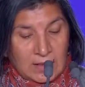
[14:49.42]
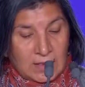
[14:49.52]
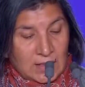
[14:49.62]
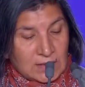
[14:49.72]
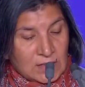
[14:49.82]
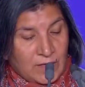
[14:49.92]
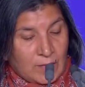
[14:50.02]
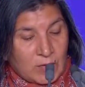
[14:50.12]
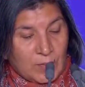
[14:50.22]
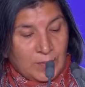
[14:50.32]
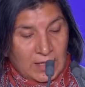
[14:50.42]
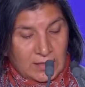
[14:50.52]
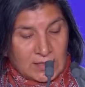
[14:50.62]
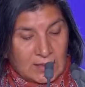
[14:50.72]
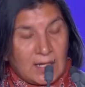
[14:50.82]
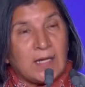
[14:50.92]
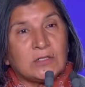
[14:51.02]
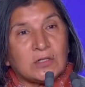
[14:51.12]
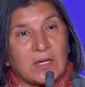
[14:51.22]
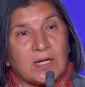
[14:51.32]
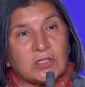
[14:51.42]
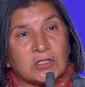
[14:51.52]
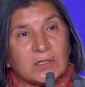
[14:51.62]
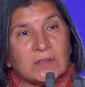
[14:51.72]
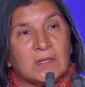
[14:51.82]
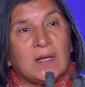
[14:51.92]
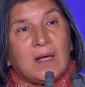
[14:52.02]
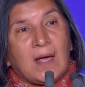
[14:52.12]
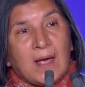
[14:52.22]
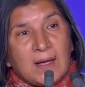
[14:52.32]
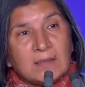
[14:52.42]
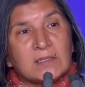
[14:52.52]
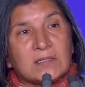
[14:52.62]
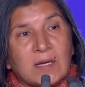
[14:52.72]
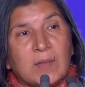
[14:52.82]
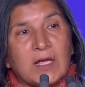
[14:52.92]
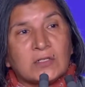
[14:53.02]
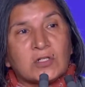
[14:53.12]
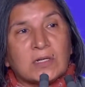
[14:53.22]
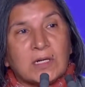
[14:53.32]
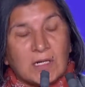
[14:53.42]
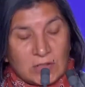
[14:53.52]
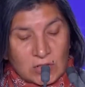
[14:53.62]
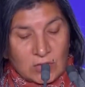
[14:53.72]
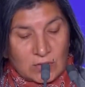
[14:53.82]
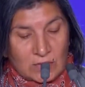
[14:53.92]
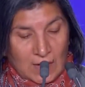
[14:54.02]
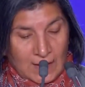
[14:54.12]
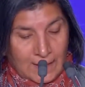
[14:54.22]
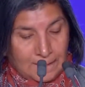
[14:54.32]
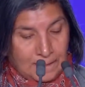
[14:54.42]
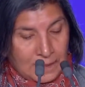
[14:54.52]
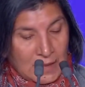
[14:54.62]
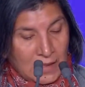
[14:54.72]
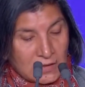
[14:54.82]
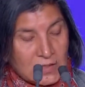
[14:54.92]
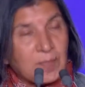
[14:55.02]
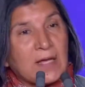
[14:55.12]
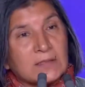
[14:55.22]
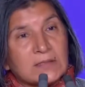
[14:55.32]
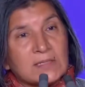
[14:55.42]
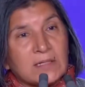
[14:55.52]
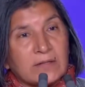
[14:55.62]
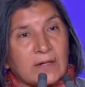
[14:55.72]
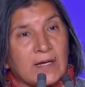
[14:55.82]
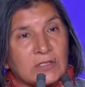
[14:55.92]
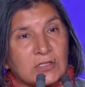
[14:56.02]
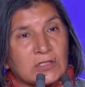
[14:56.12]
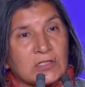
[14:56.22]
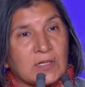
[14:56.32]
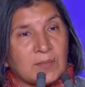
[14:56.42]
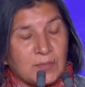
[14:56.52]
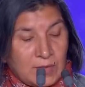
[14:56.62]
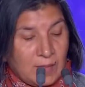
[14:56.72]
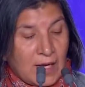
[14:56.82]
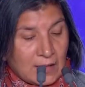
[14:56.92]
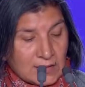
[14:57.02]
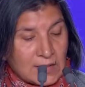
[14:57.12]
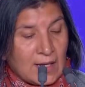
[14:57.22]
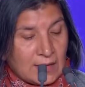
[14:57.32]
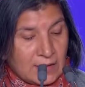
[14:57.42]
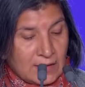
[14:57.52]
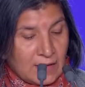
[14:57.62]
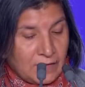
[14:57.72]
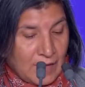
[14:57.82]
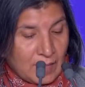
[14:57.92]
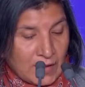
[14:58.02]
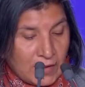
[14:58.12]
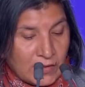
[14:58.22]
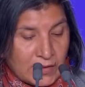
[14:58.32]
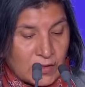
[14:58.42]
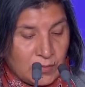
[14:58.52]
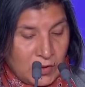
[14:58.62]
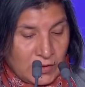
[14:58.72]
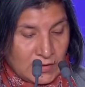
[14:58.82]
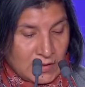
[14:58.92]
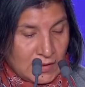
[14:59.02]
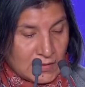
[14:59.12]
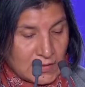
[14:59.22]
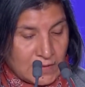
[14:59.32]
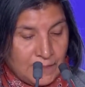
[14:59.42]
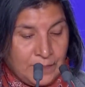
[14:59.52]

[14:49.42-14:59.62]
girls from completing their education and them entering into dependency relationship with males either in their family or in the communities.